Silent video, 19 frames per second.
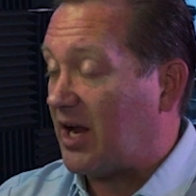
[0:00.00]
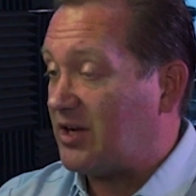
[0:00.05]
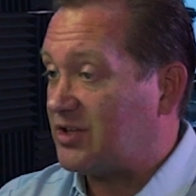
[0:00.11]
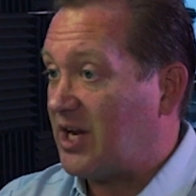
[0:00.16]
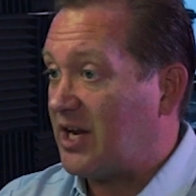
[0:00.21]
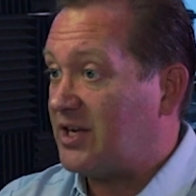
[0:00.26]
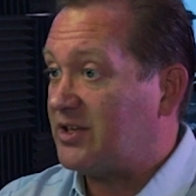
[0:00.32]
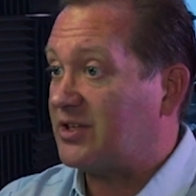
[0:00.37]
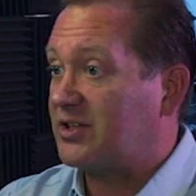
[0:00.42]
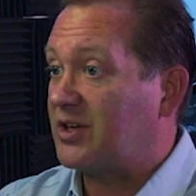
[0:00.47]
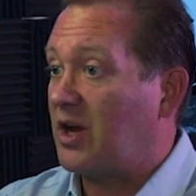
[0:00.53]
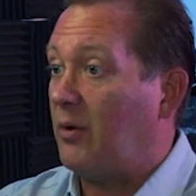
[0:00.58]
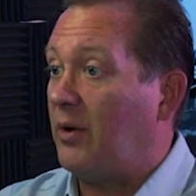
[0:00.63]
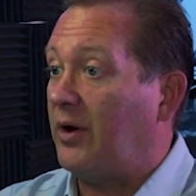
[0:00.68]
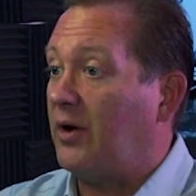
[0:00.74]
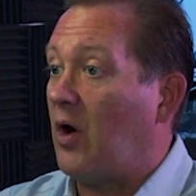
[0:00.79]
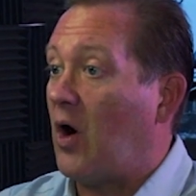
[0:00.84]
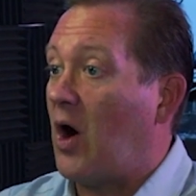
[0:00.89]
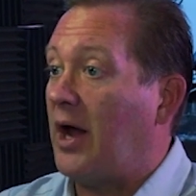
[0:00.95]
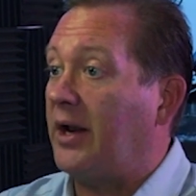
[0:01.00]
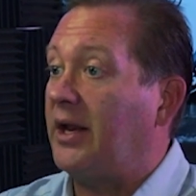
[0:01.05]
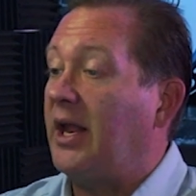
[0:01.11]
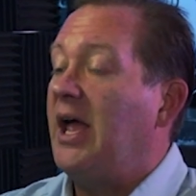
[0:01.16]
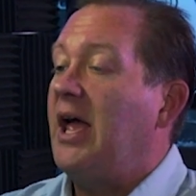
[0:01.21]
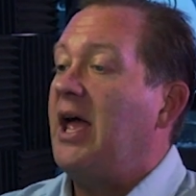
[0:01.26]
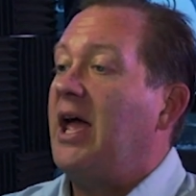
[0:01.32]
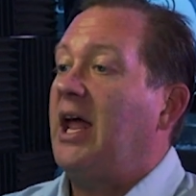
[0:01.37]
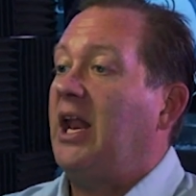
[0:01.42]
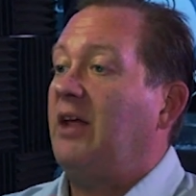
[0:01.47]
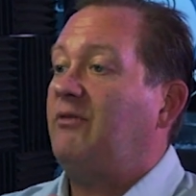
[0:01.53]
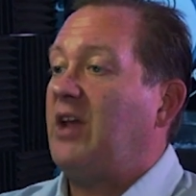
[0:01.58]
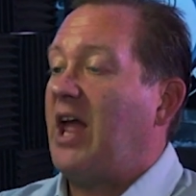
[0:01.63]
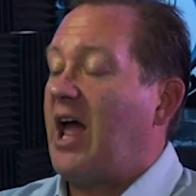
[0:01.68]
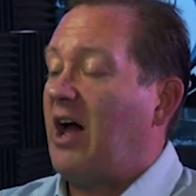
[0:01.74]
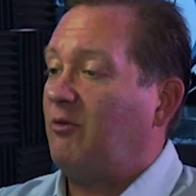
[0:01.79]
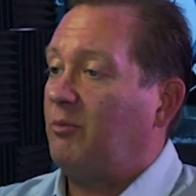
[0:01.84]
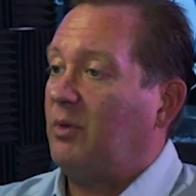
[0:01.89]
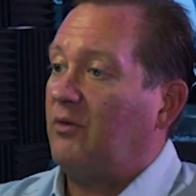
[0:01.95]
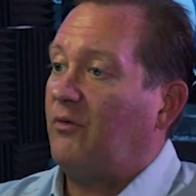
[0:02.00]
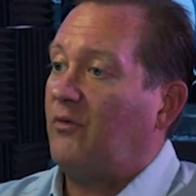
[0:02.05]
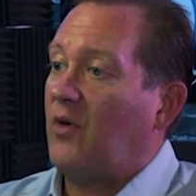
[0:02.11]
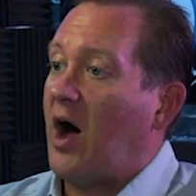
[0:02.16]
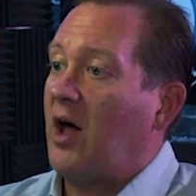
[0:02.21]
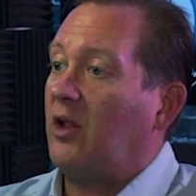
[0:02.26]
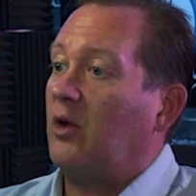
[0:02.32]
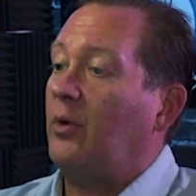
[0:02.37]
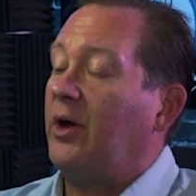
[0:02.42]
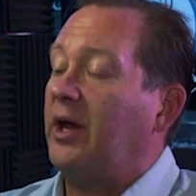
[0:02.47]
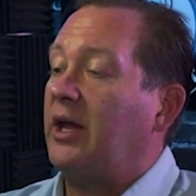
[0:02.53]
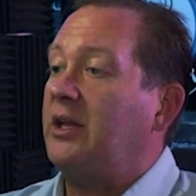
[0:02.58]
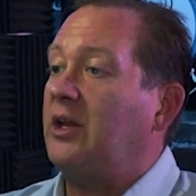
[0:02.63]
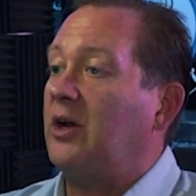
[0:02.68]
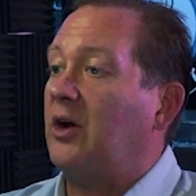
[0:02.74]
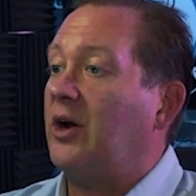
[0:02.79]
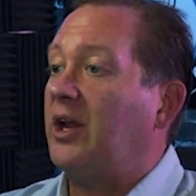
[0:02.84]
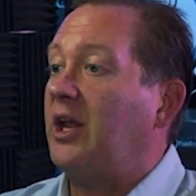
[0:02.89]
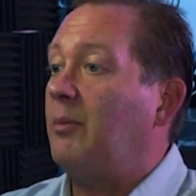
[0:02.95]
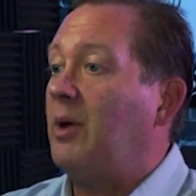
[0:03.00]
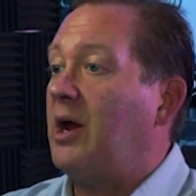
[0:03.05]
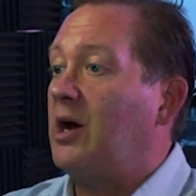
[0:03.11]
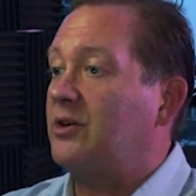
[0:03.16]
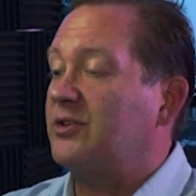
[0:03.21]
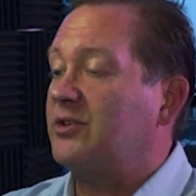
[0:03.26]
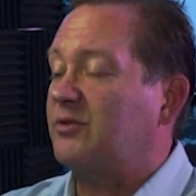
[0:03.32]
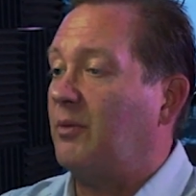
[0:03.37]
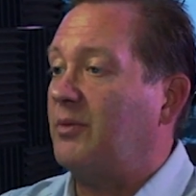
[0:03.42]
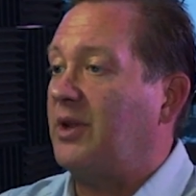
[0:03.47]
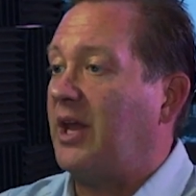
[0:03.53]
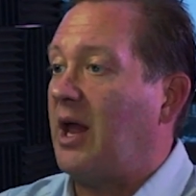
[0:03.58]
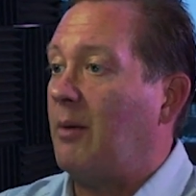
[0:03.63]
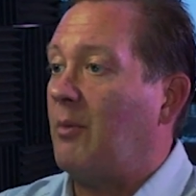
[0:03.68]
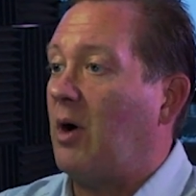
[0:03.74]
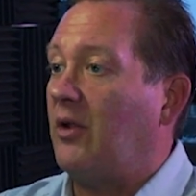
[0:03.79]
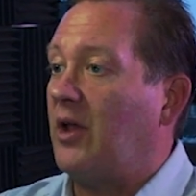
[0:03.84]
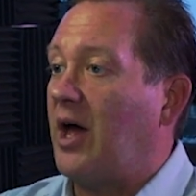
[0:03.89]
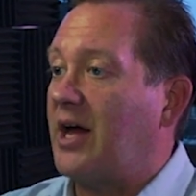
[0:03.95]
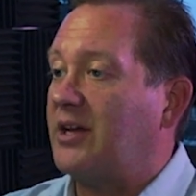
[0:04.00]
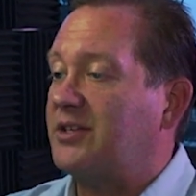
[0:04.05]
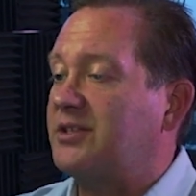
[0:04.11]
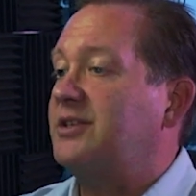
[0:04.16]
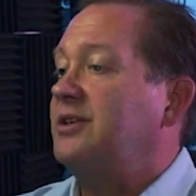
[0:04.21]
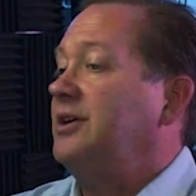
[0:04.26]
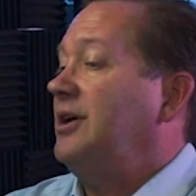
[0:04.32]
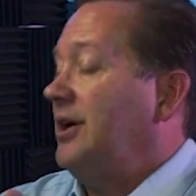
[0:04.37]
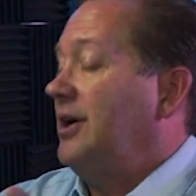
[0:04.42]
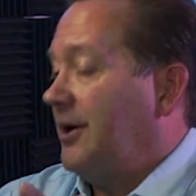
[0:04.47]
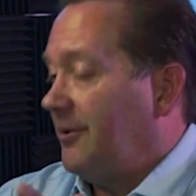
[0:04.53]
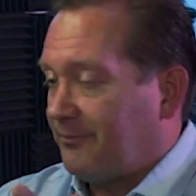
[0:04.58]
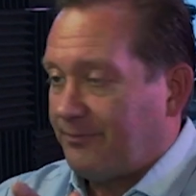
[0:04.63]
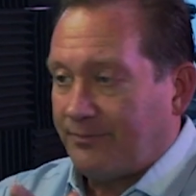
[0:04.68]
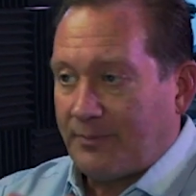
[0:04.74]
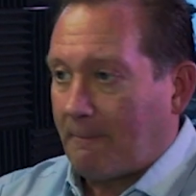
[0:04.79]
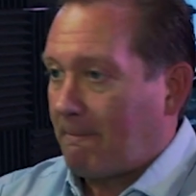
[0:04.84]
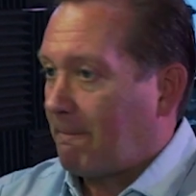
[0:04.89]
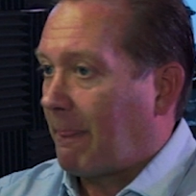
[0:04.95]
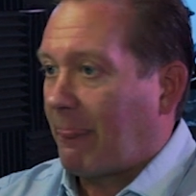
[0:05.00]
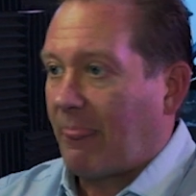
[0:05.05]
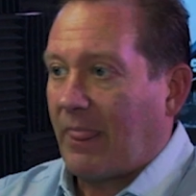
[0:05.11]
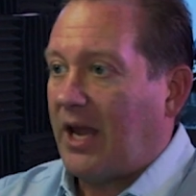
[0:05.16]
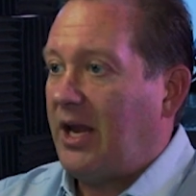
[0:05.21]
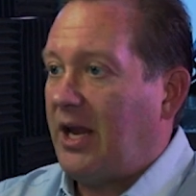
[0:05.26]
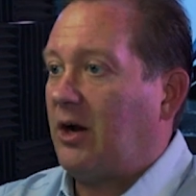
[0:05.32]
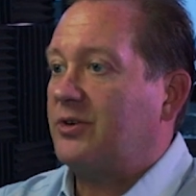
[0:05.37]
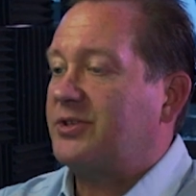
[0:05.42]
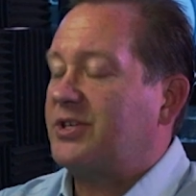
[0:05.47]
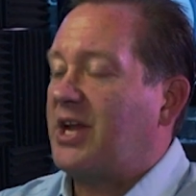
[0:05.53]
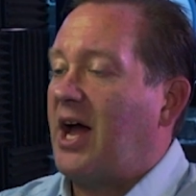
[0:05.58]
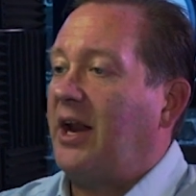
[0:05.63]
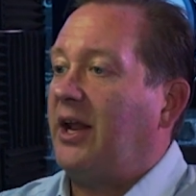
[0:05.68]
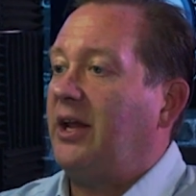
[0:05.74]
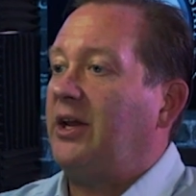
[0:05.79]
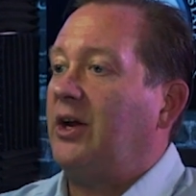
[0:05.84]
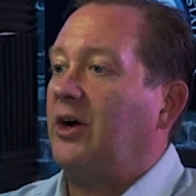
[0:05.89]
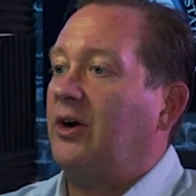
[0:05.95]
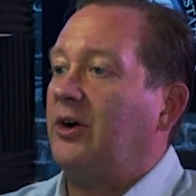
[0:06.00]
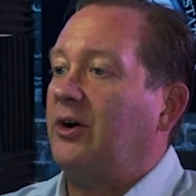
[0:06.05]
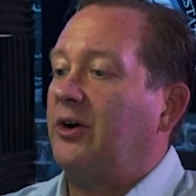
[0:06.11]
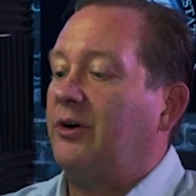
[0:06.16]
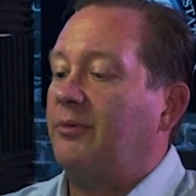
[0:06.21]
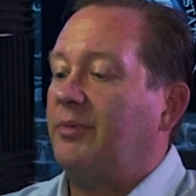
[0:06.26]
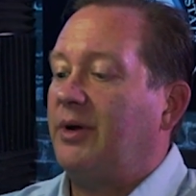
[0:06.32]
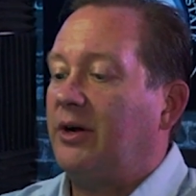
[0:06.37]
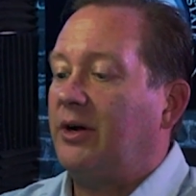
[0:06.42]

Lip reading: changes going on. And if you haven't been following your emails from the MLS, here's your